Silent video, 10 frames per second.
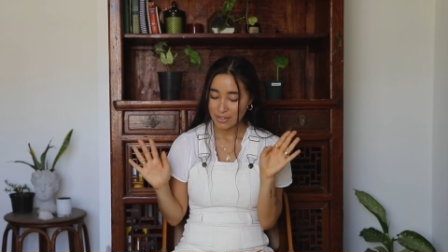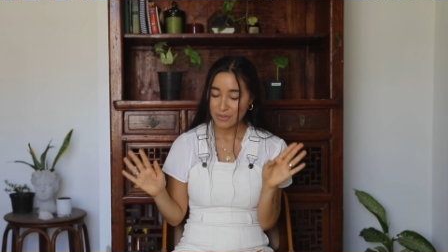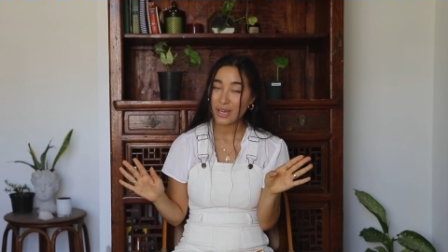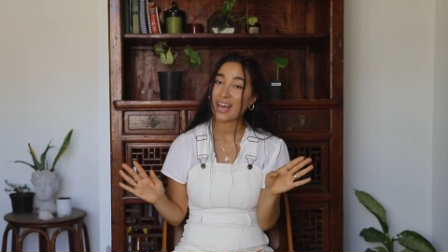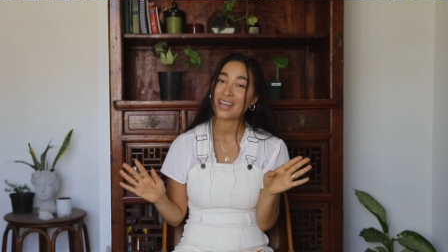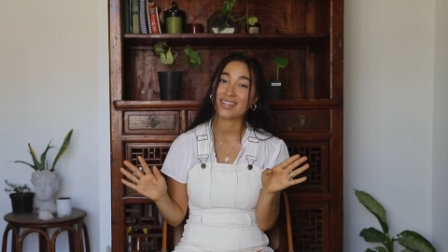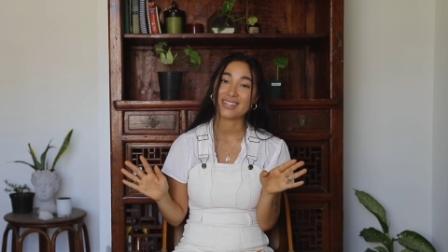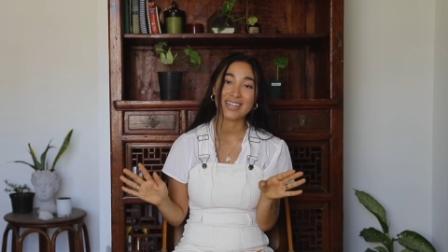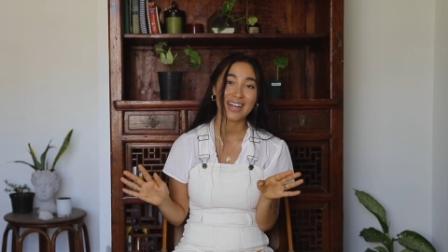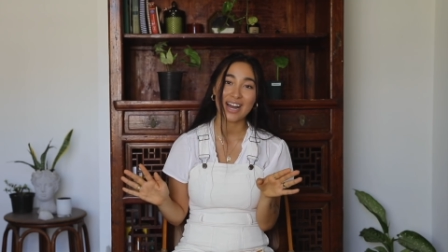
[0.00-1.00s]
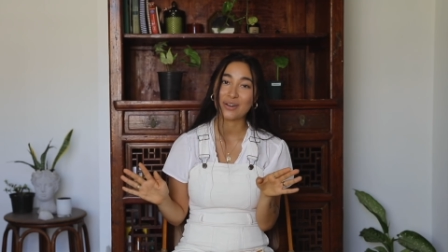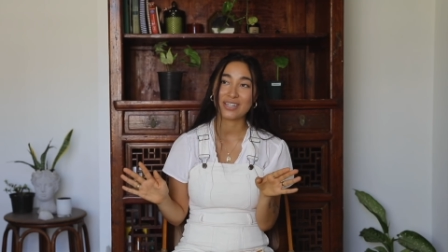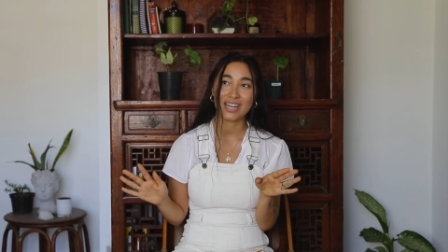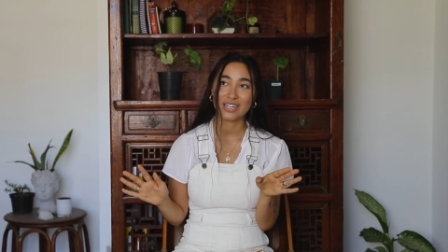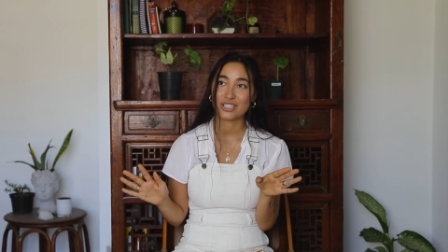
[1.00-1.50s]
If you can get out
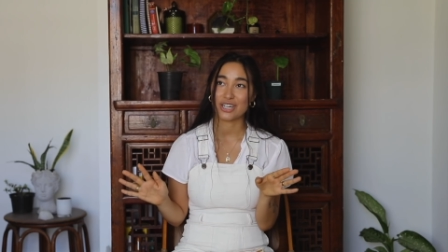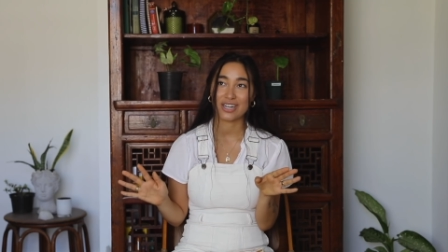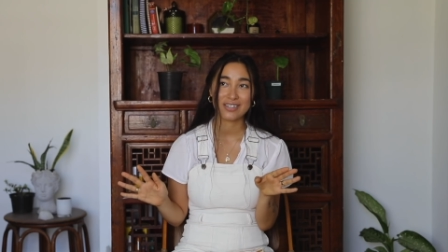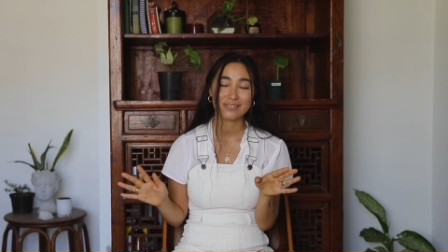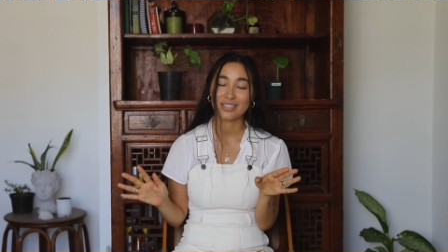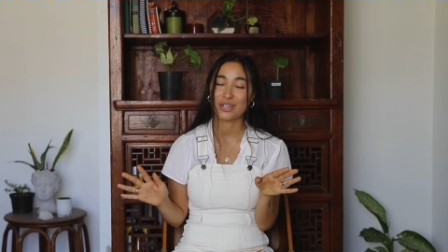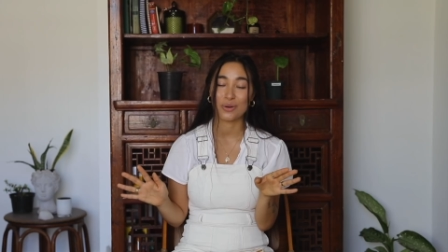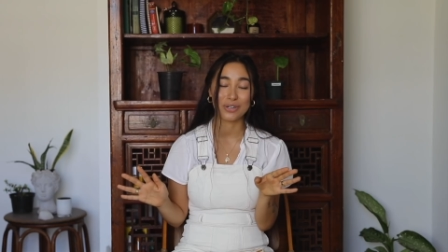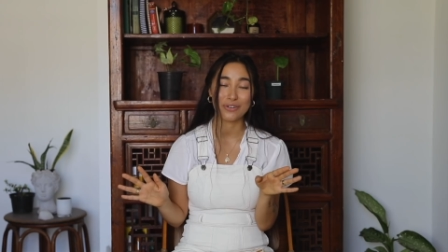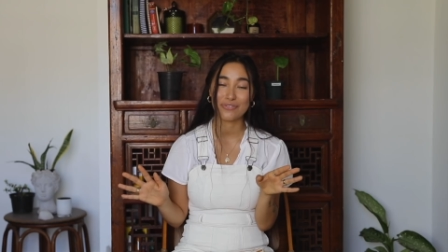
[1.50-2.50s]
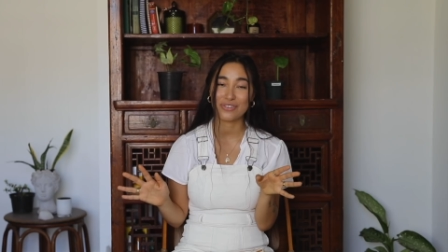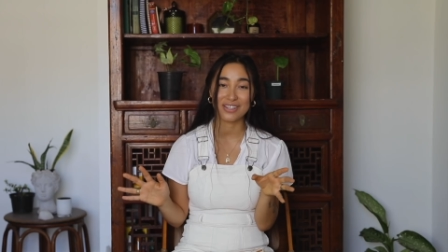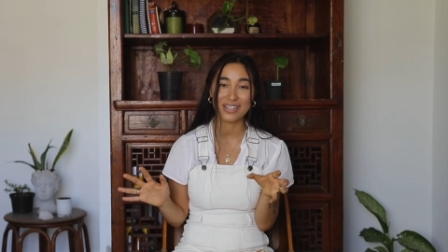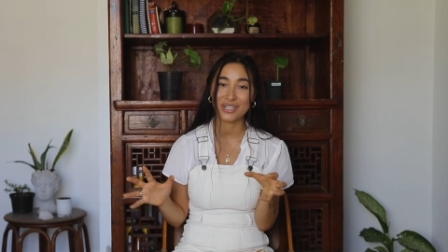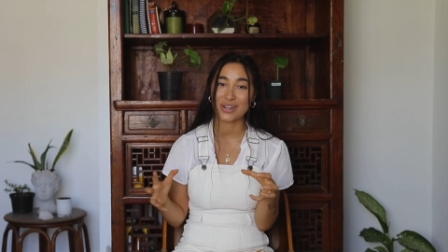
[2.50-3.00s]
in nature, you know, when you're
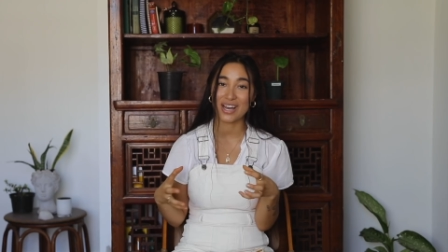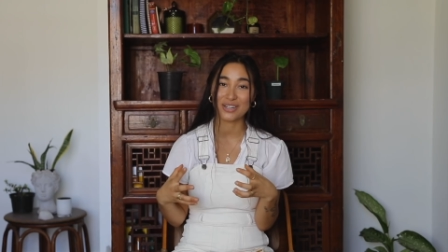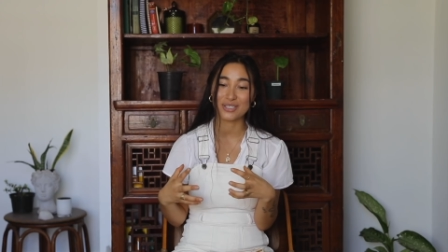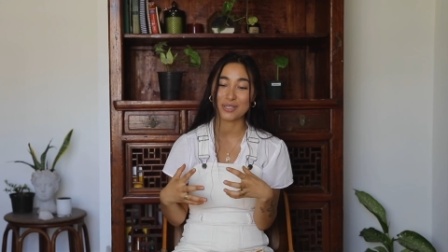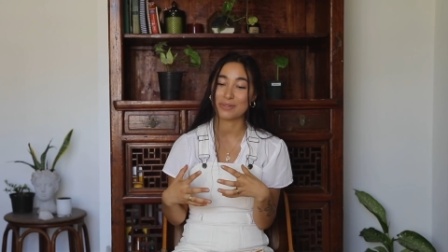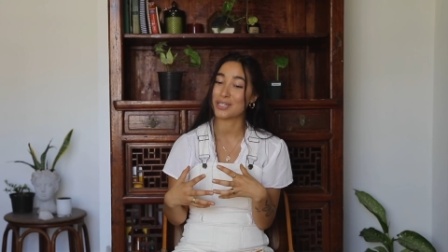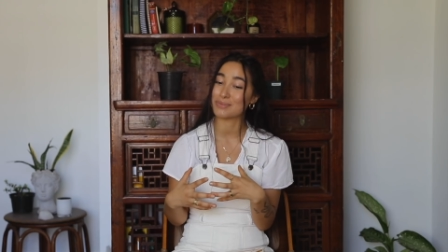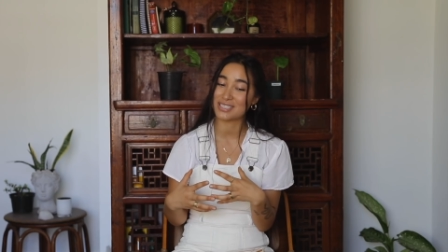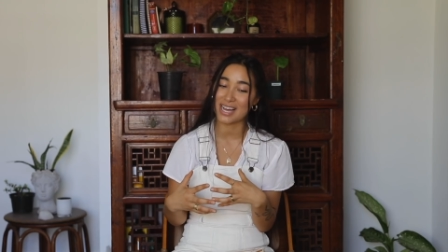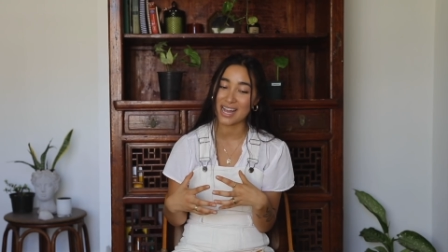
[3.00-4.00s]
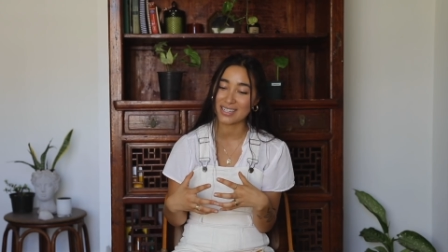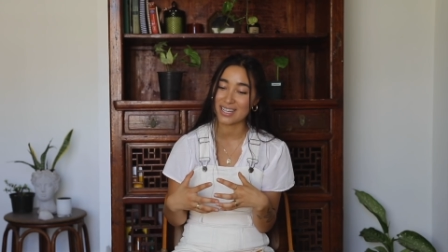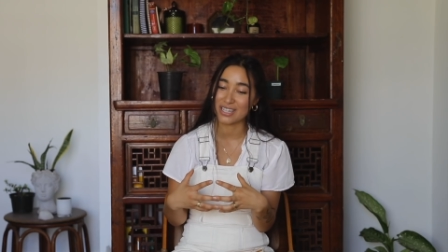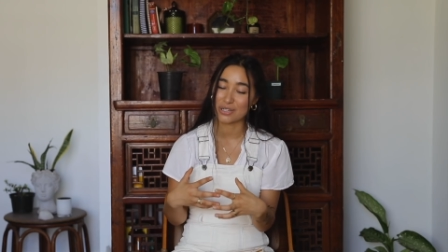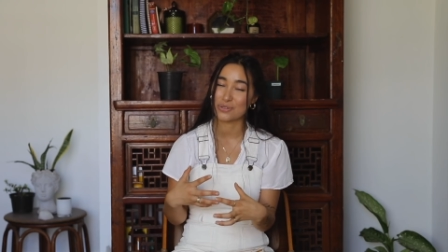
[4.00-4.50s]
feeling your energy become
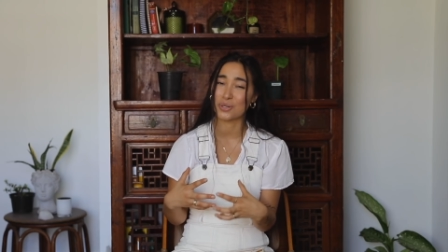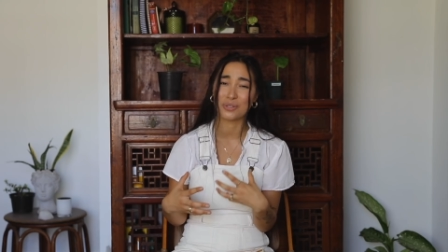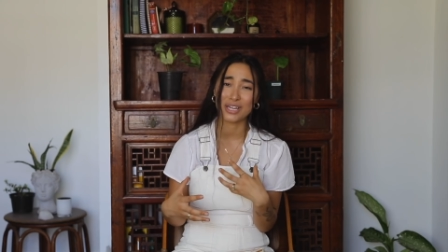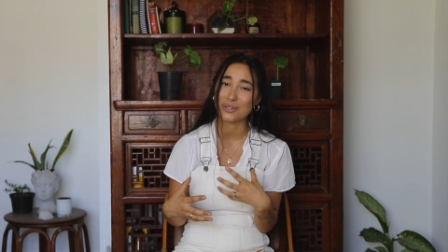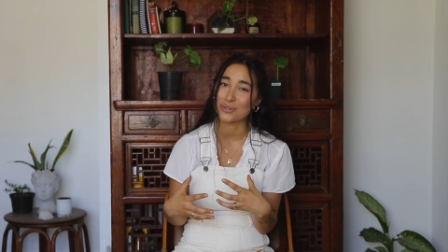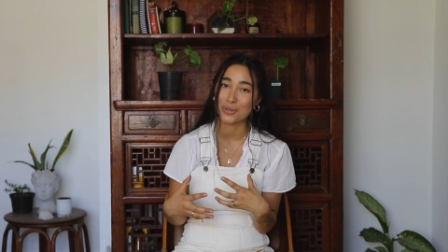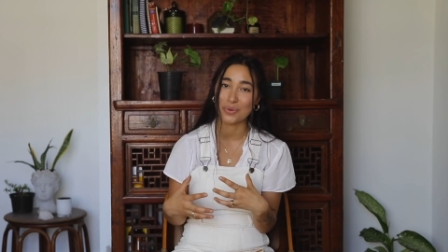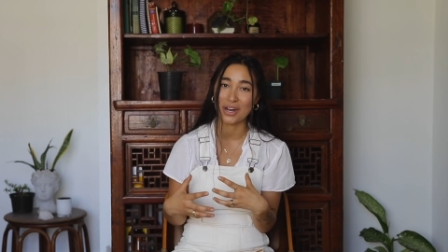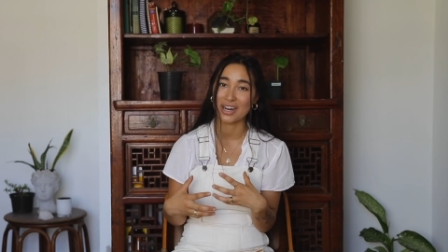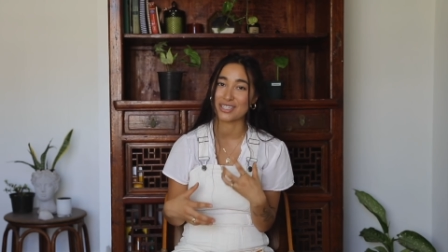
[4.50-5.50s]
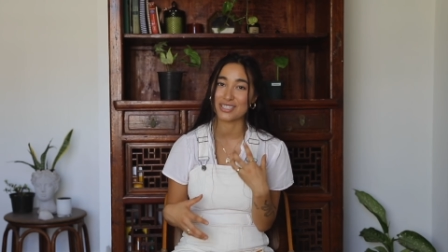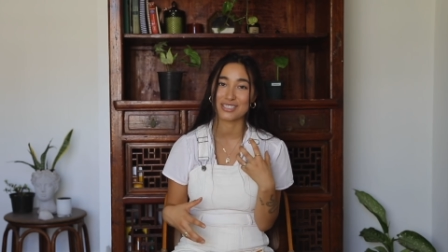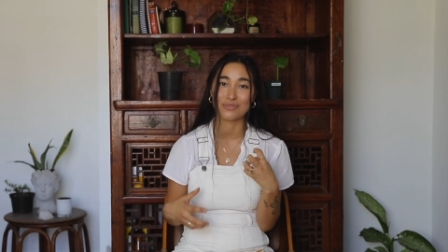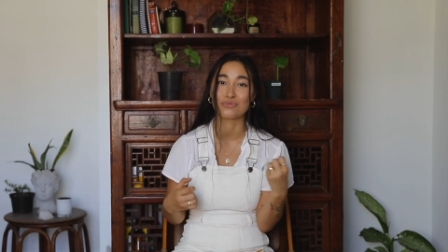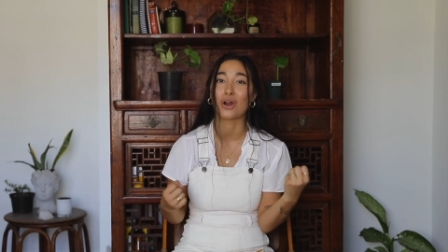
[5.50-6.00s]
stagnant and you don't like who you are,
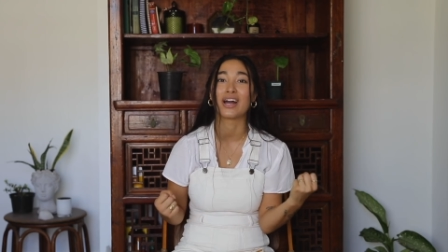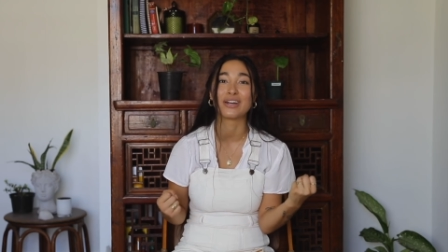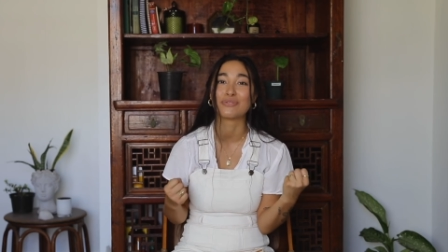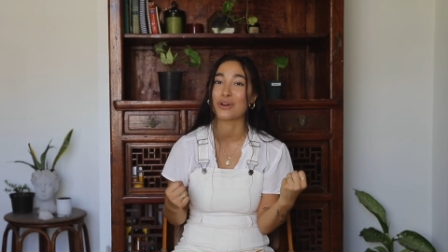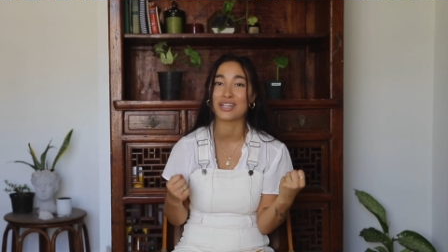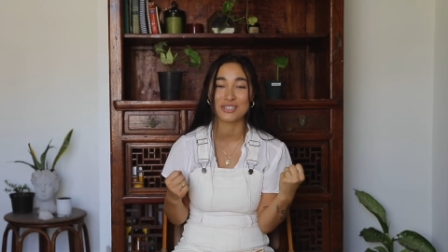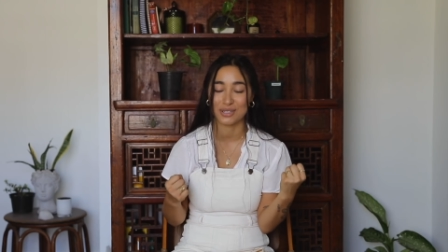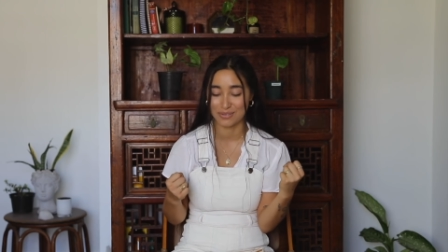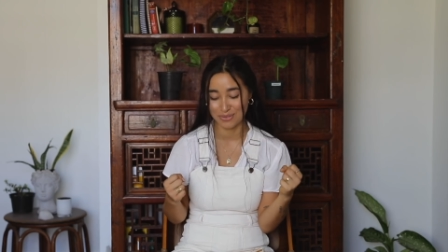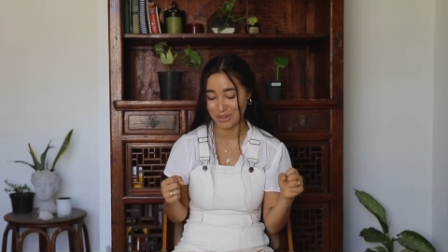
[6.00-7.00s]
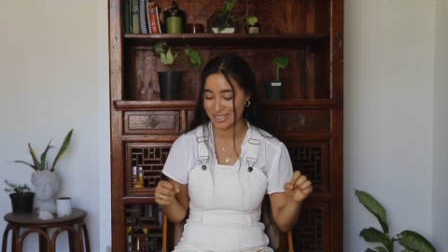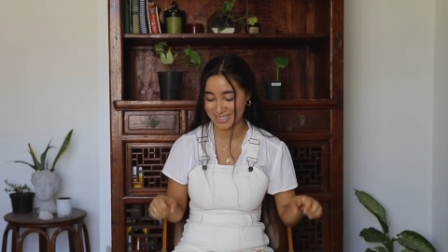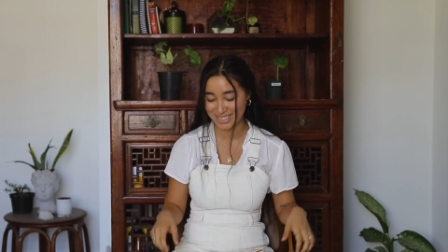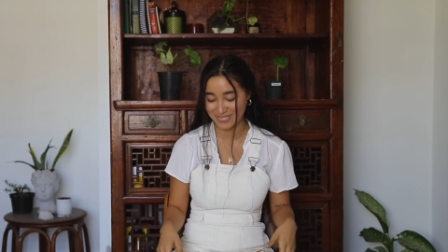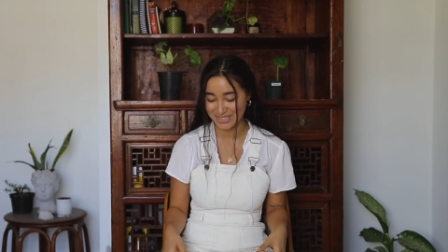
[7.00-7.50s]
just run to the
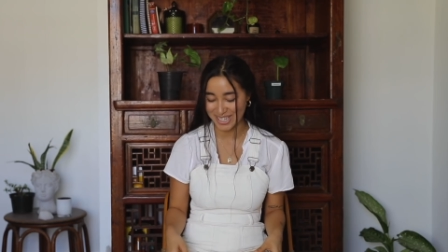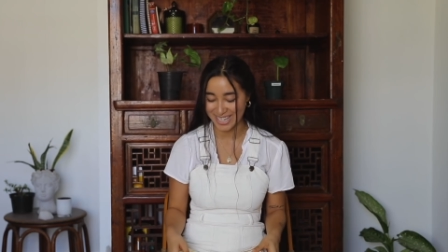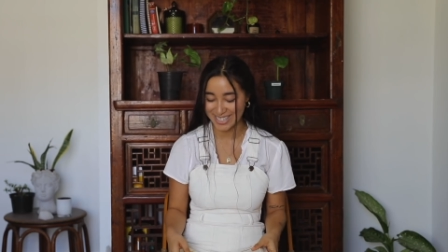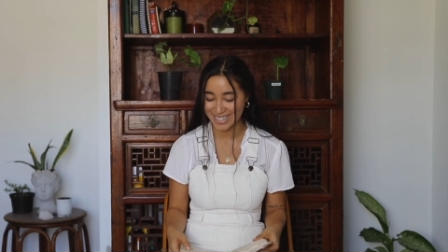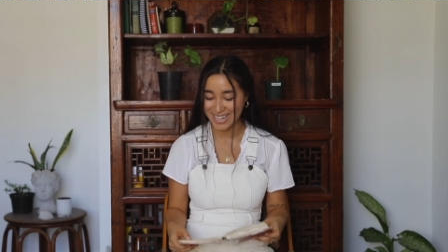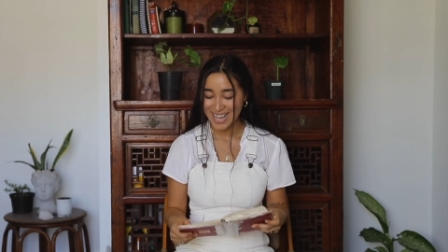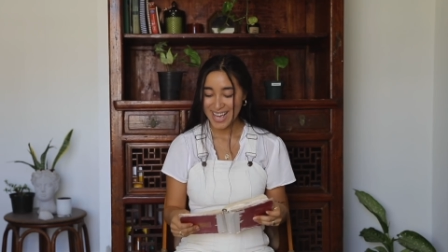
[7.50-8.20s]
forest if you can.